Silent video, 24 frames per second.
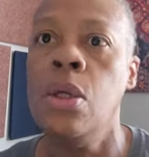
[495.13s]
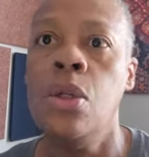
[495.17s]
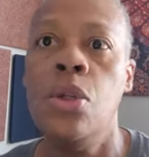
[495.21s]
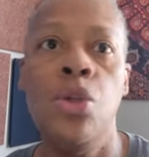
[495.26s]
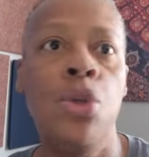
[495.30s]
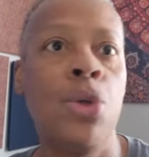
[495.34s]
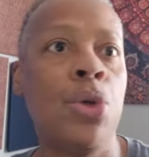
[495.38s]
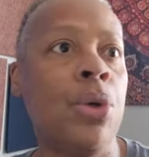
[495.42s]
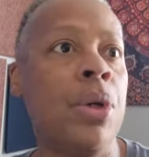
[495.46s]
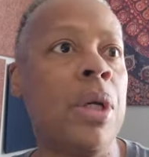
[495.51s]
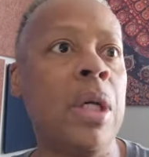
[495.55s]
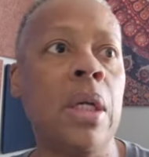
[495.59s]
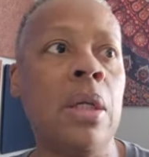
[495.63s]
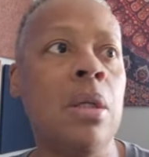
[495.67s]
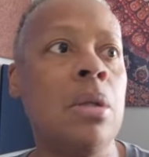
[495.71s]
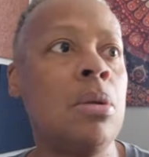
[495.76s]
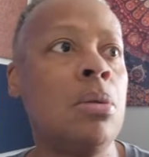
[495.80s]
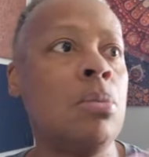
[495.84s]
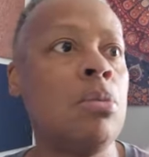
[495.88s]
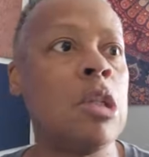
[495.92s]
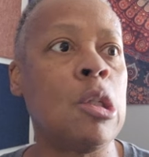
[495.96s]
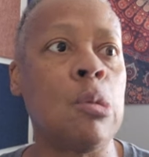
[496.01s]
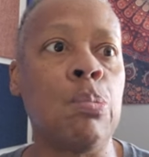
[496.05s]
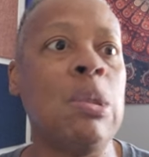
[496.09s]

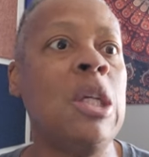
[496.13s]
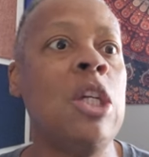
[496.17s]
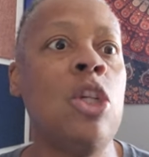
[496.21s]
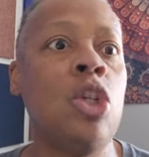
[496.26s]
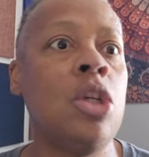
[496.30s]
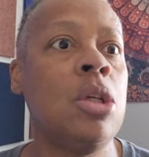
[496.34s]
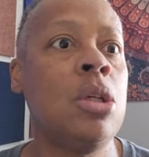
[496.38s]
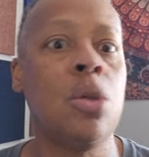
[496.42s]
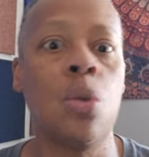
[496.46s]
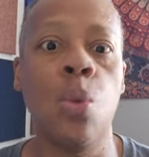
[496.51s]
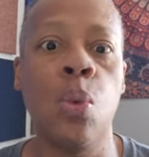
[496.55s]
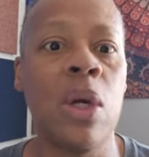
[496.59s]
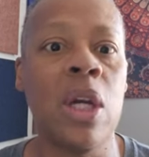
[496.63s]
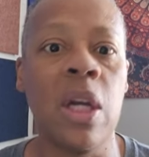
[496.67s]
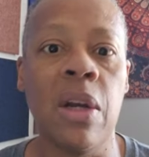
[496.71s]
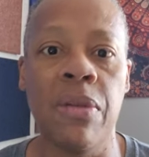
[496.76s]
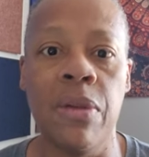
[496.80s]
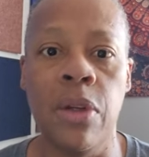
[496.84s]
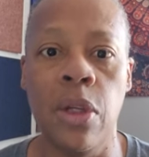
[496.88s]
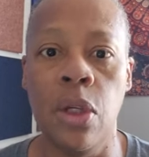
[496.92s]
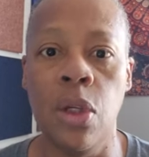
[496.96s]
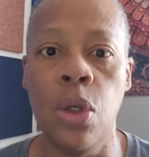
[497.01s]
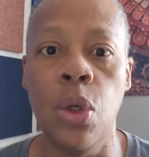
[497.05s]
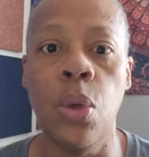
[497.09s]
during speeches or
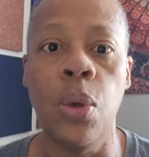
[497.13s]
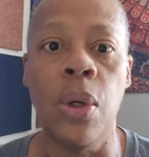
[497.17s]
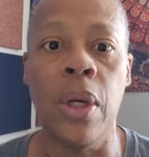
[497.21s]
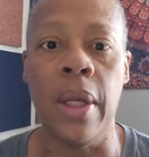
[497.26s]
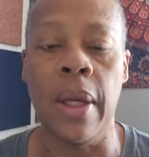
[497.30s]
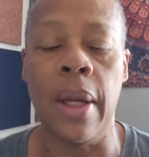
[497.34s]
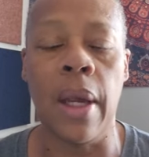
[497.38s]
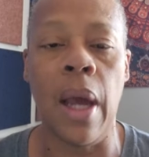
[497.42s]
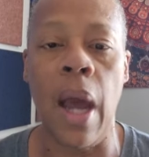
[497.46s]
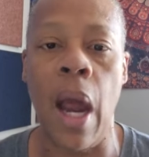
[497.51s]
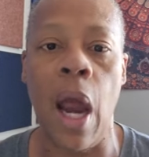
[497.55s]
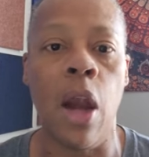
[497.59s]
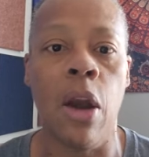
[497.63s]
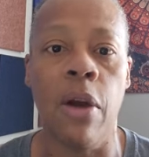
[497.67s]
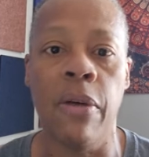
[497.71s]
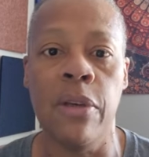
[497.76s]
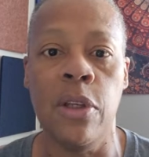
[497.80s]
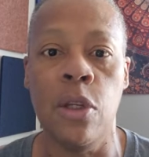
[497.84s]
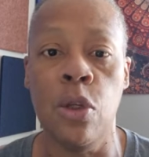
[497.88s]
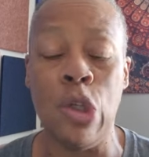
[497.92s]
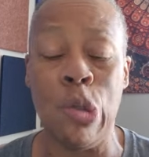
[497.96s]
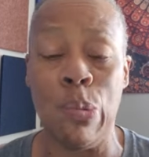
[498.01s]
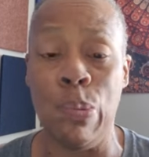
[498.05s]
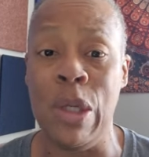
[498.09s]
whatever you're doing, or however
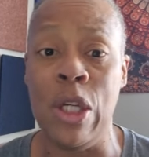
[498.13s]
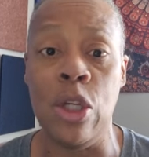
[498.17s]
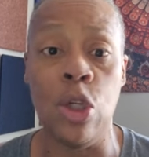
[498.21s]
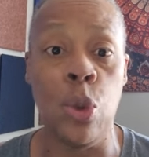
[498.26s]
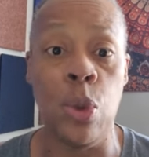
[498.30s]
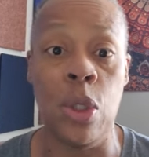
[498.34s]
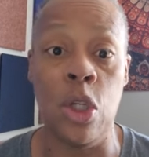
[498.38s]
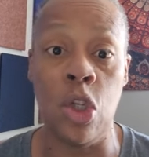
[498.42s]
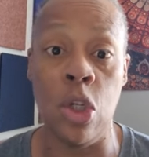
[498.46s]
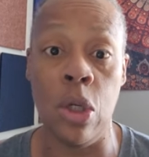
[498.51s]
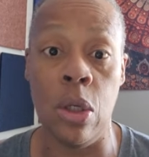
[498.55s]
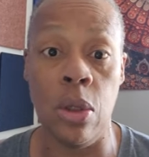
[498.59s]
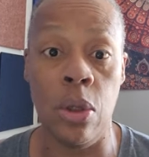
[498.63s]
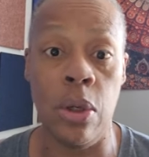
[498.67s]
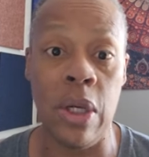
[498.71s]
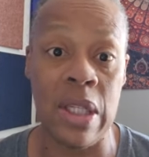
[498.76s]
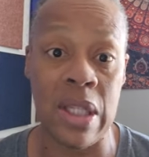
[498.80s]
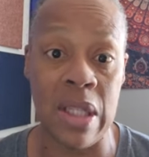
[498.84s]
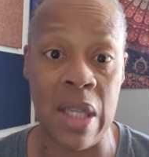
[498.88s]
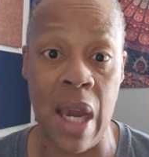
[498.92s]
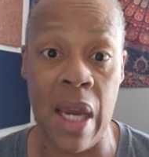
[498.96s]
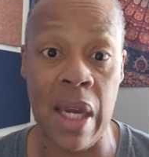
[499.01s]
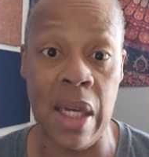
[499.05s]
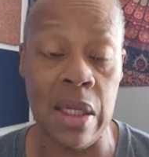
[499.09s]
you speak to each other as
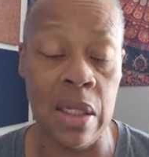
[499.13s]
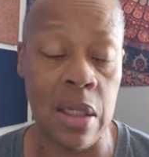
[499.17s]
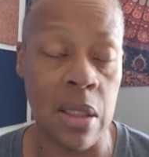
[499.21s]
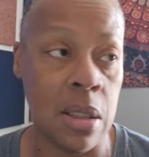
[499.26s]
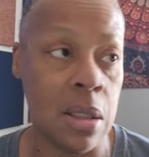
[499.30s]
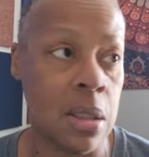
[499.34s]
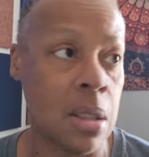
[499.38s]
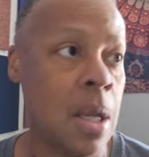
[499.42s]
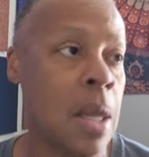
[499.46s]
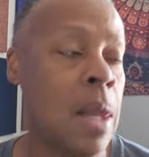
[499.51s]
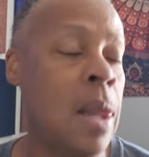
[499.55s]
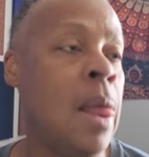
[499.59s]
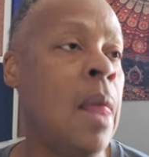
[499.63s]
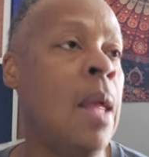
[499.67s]
scientists.